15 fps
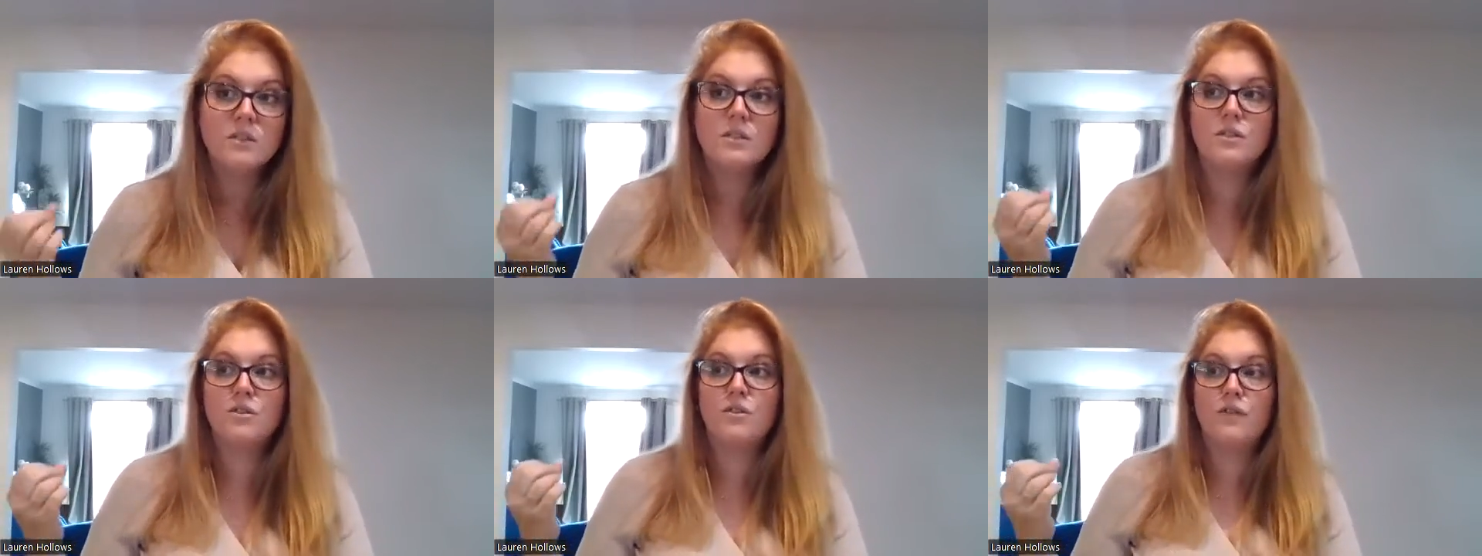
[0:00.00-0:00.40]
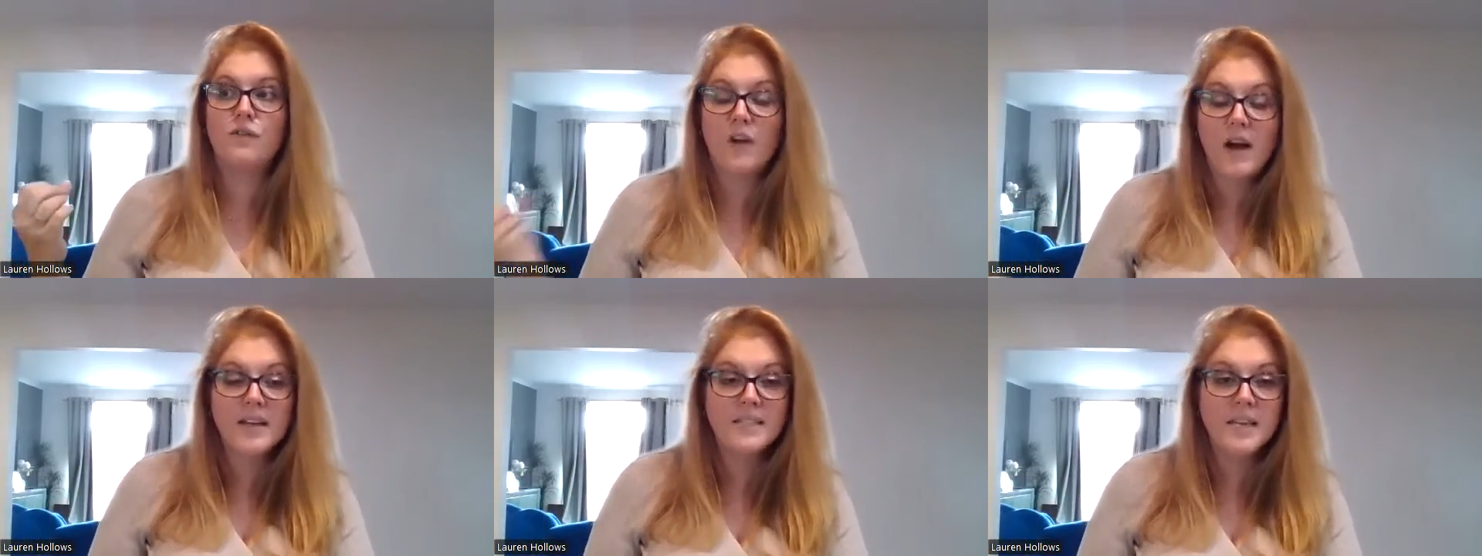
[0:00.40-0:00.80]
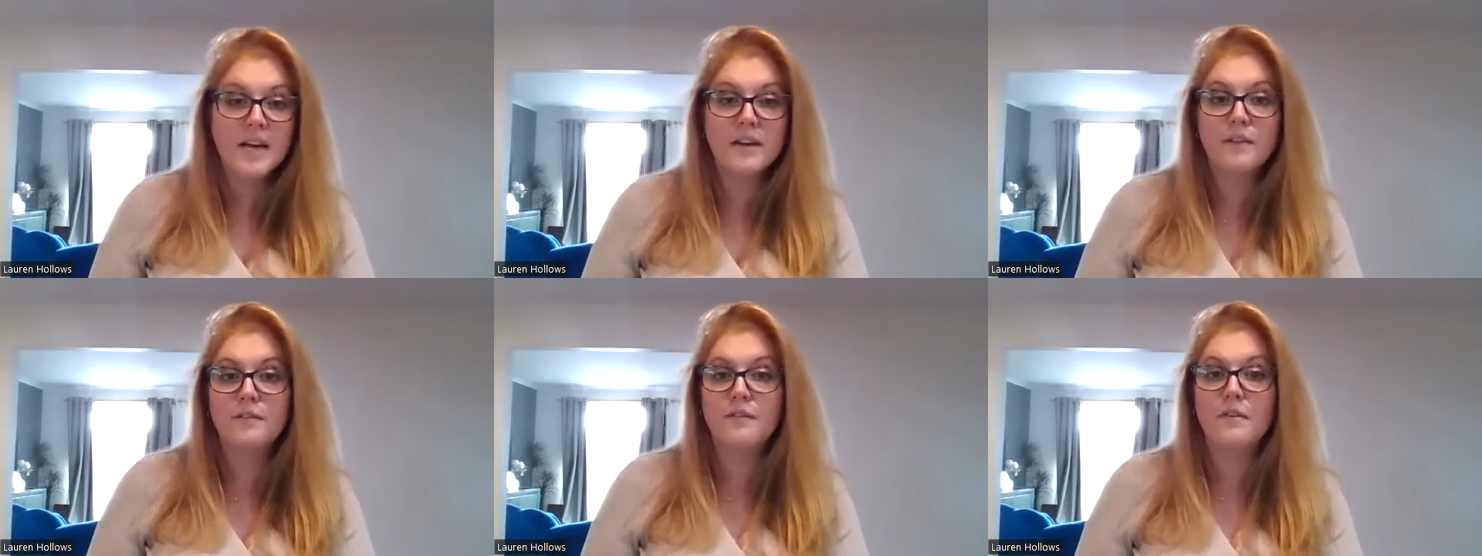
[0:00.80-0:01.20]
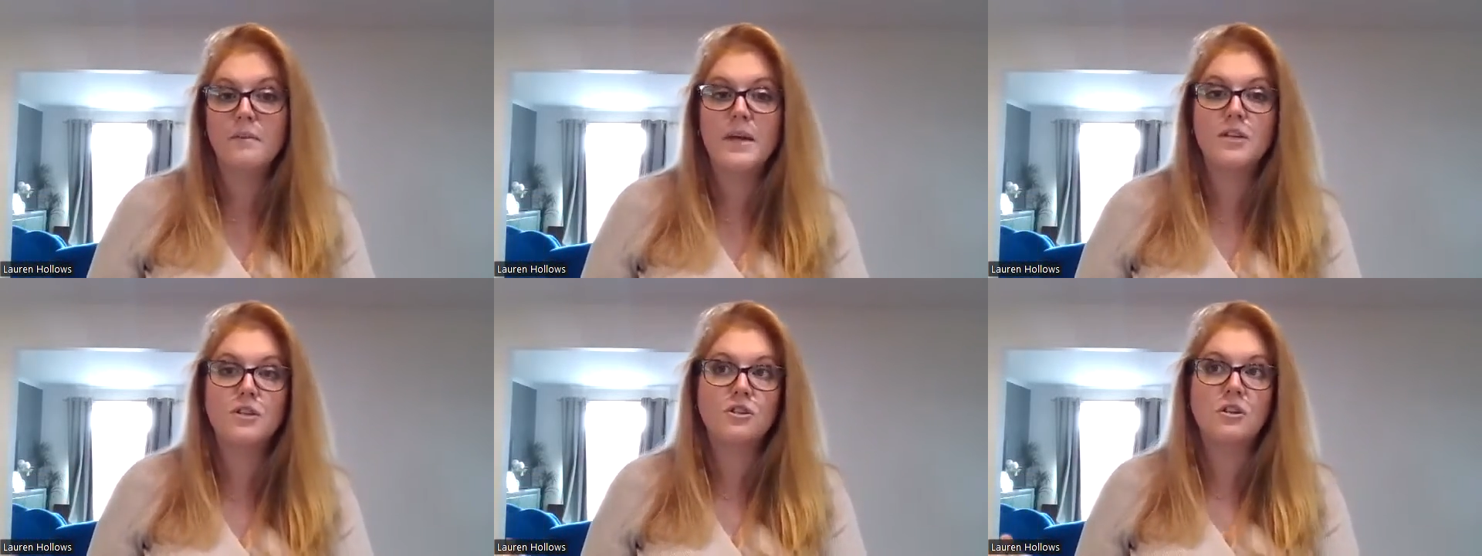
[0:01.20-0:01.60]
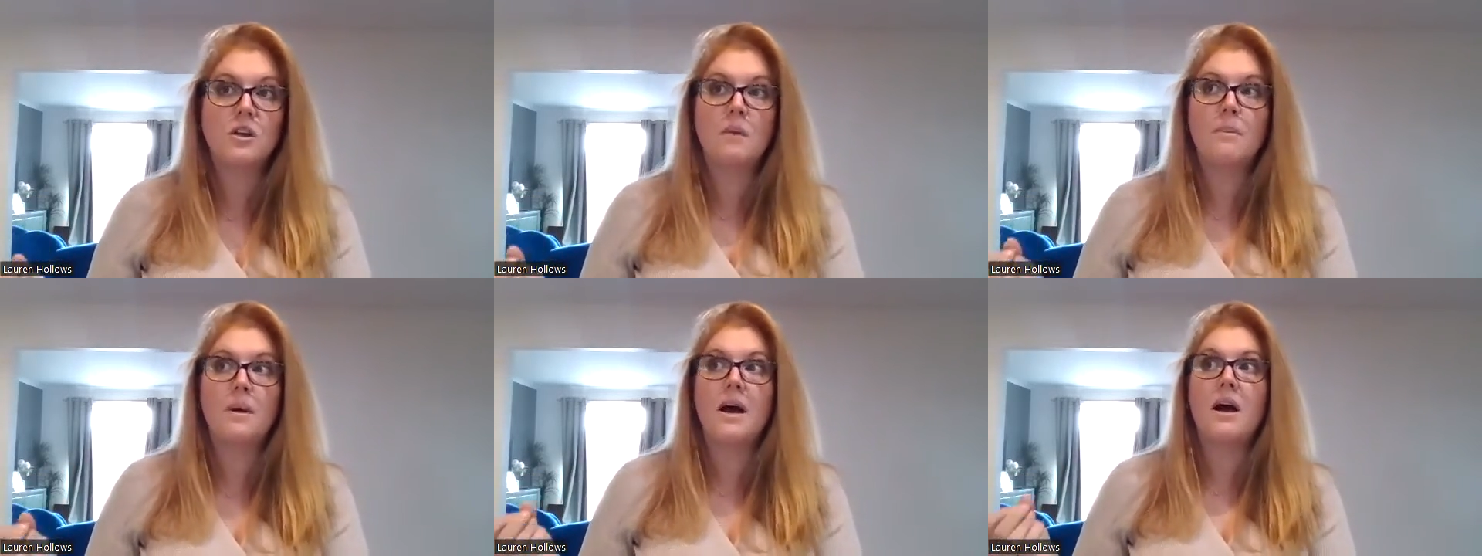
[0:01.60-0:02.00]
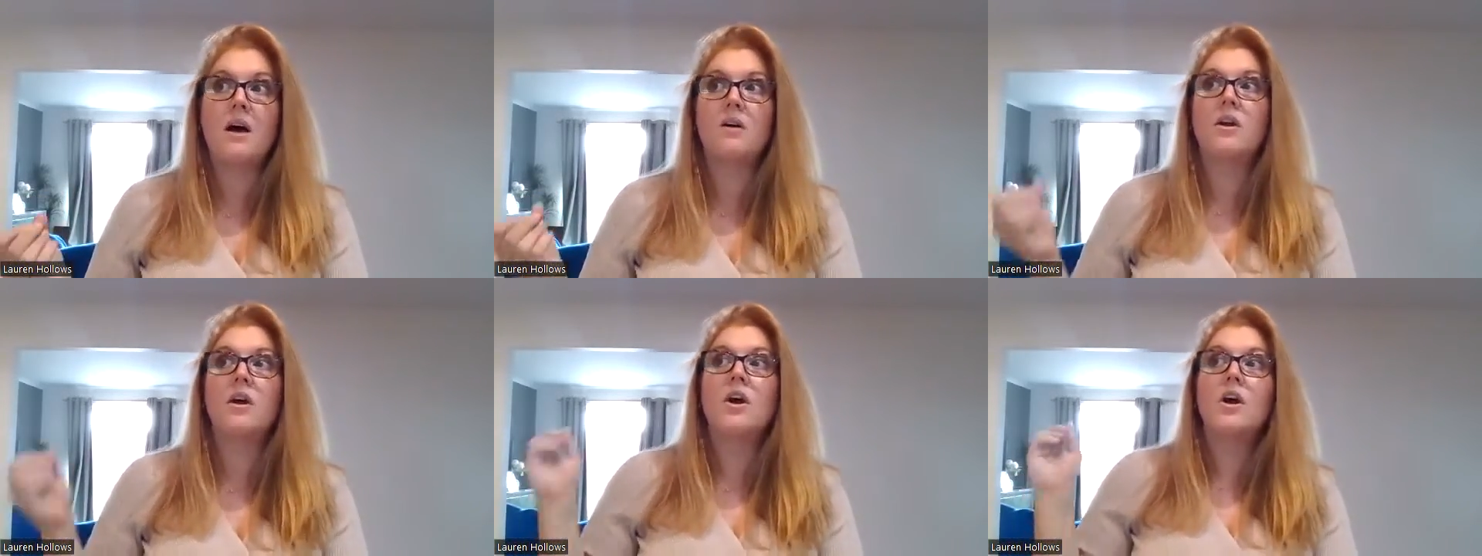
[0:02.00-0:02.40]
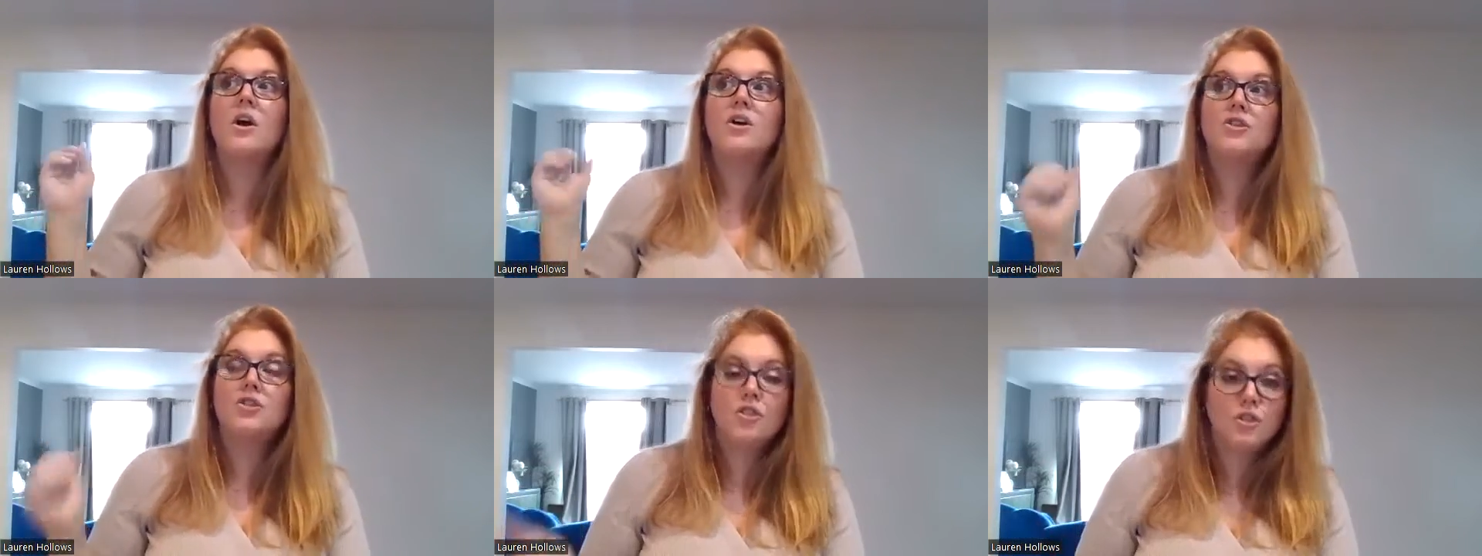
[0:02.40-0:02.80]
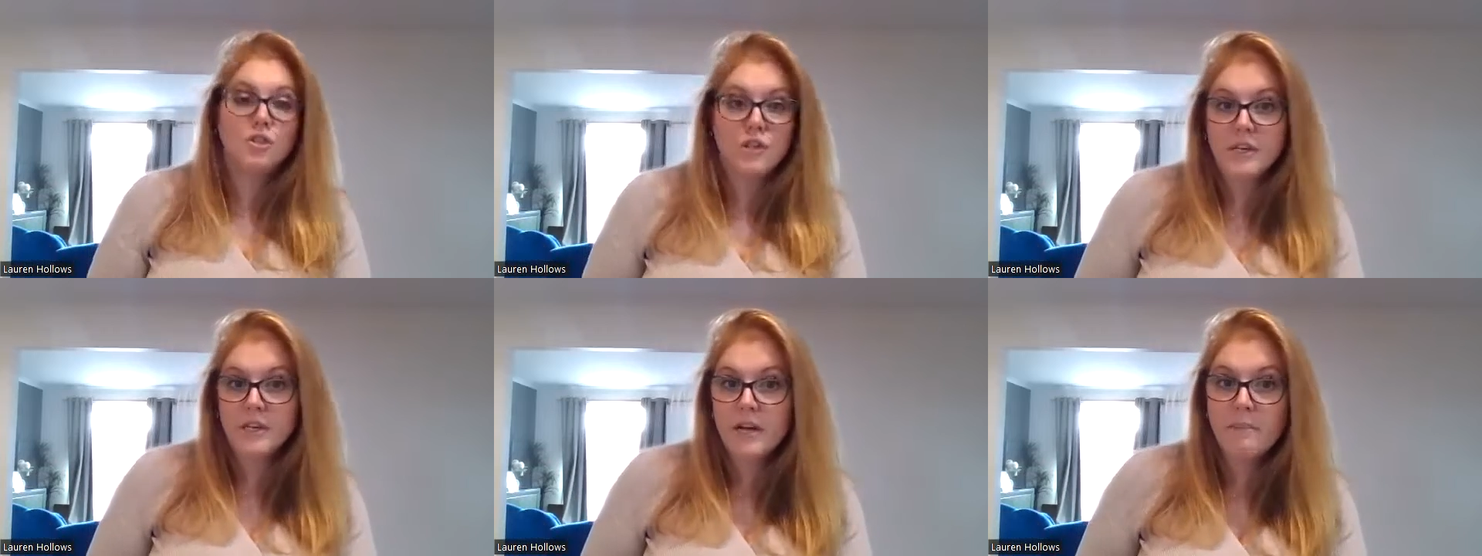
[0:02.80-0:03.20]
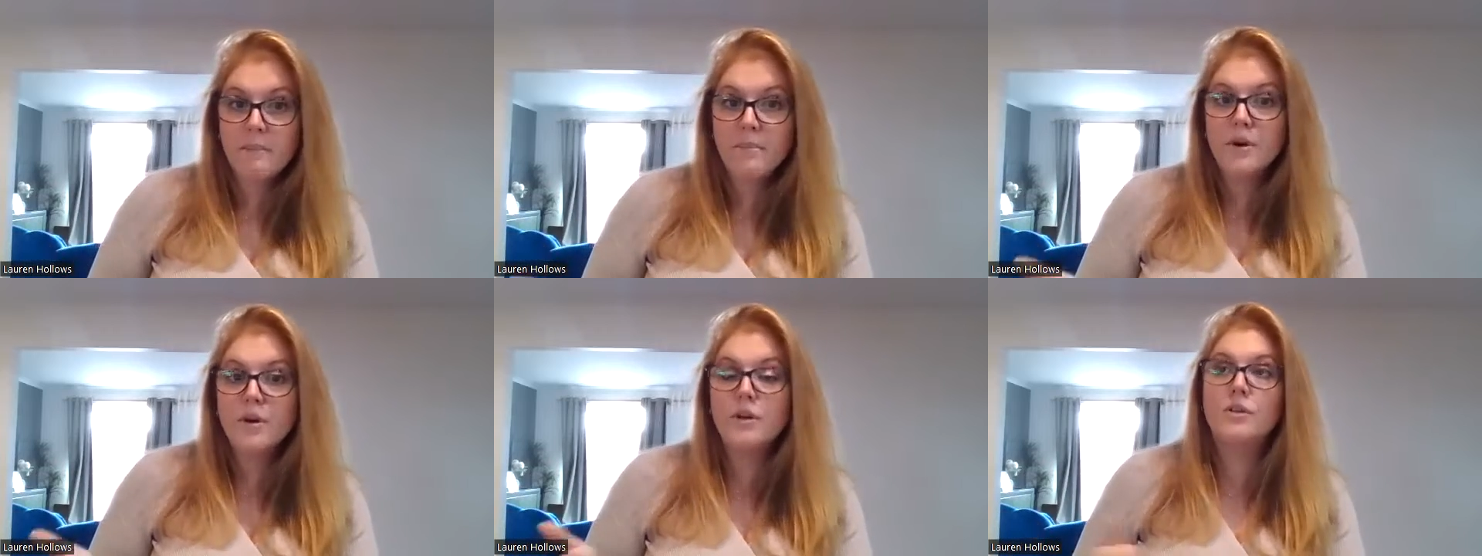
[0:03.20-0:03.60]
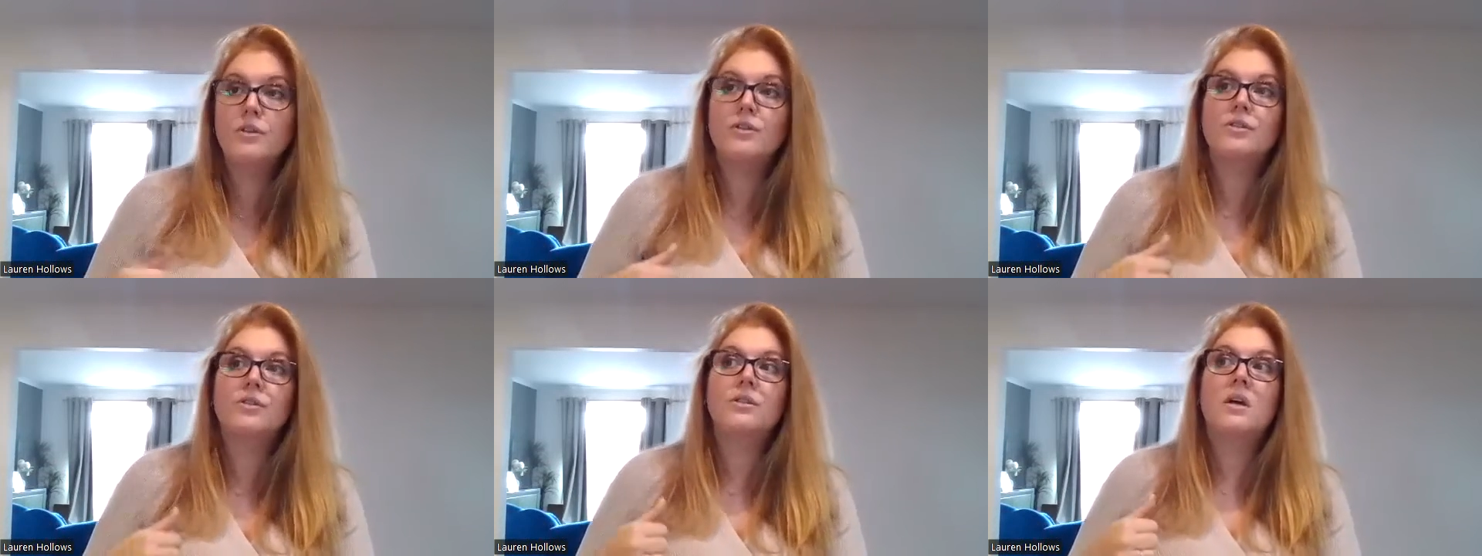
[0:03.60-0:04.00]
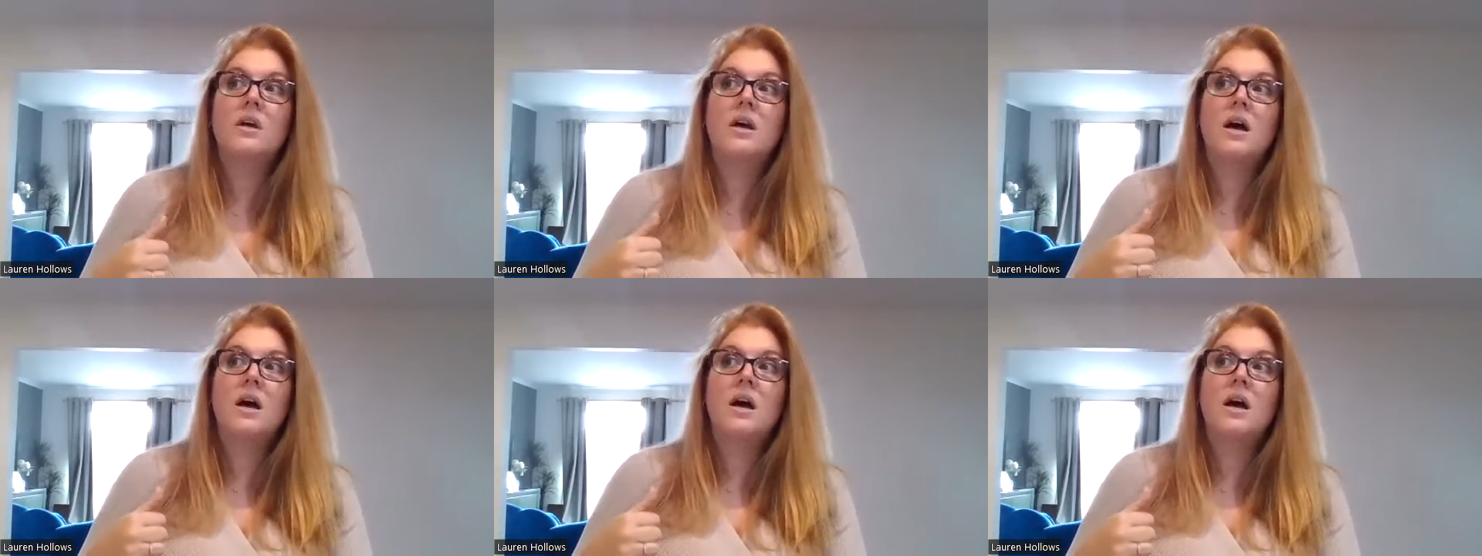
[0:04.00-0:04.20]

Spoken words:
to find out information about student numbers.